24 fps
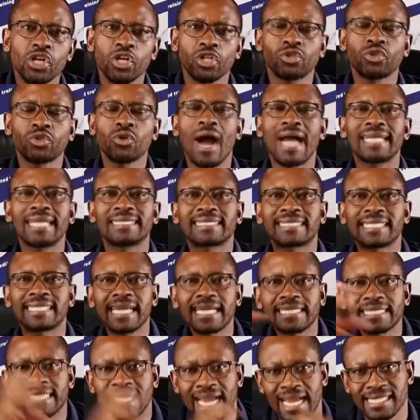to
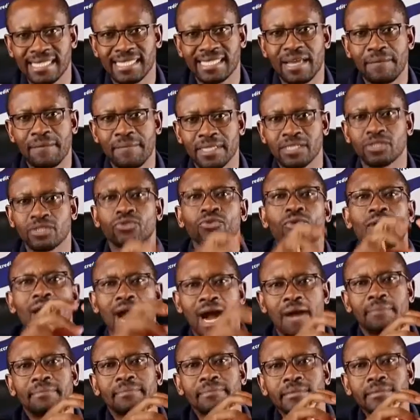attract customers to
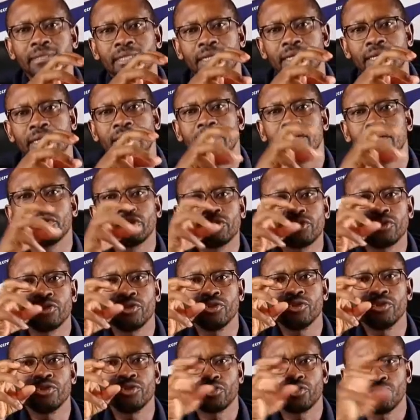come
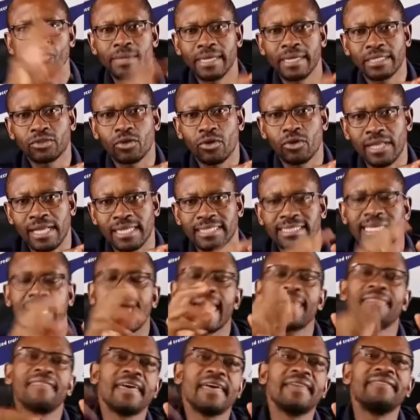to McDonald's,
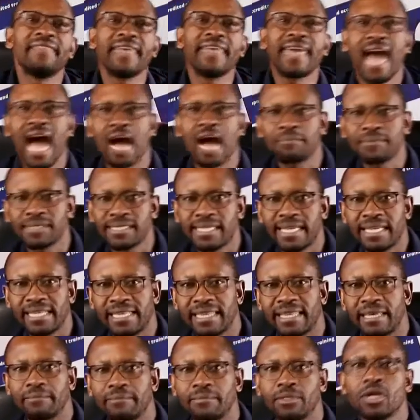and then they upsell
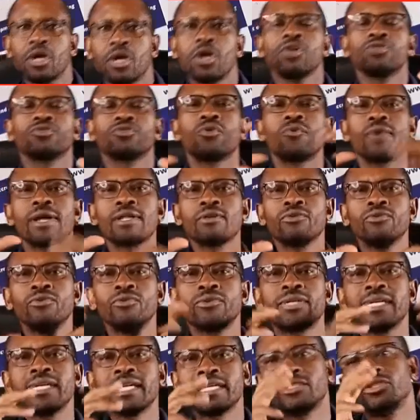them. So when you're
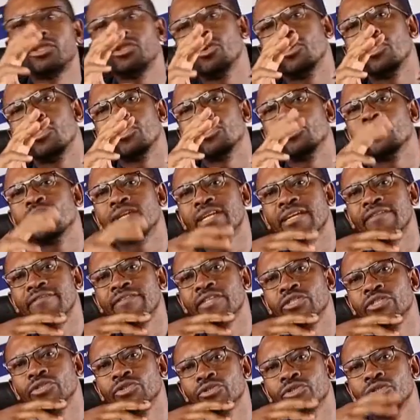looking at your
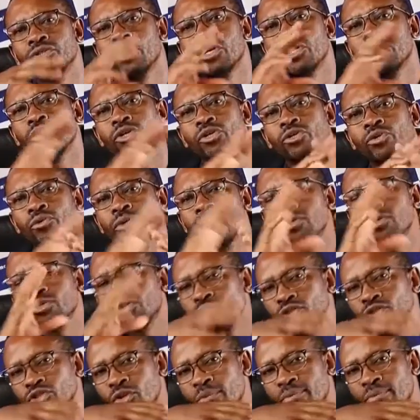revenue, when you're
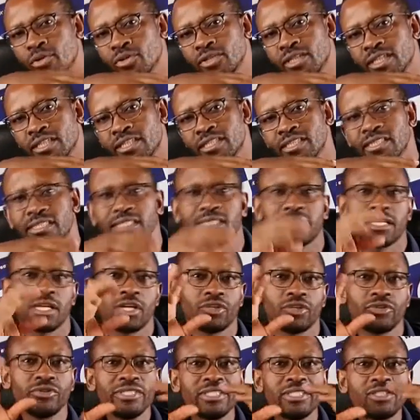doing your projections,
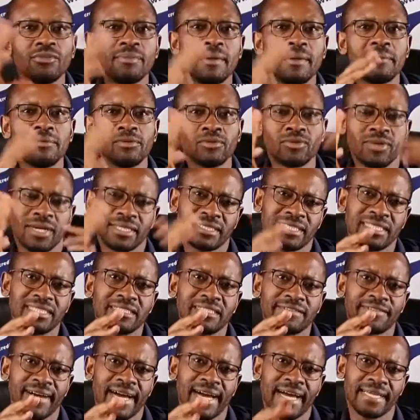you need to be able to
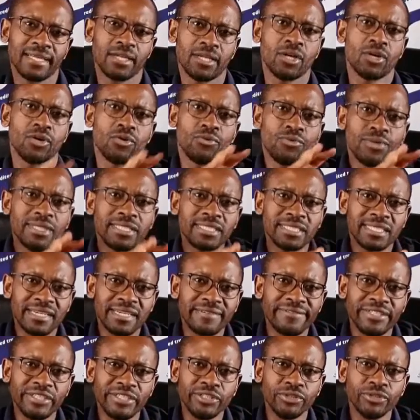identify which
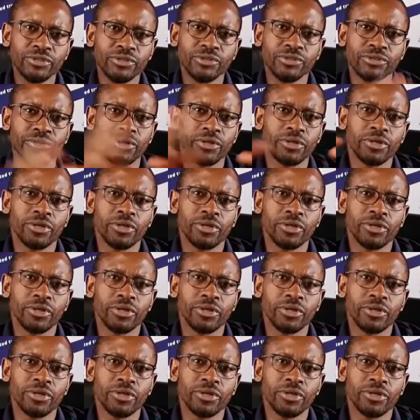revenue